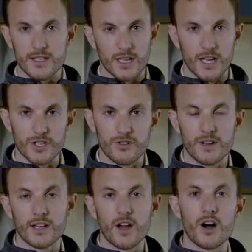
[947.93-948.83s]
the
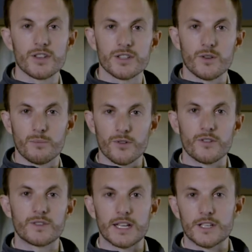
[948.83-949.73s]
country and also
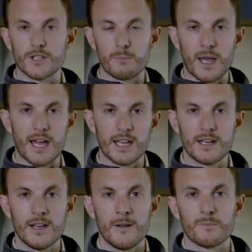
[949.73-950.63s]
approved in Japan,
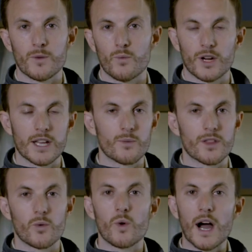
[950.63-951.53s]
working with
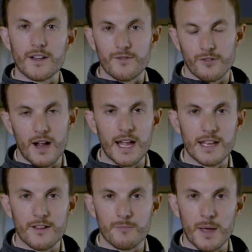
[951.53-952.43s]
a wide variety of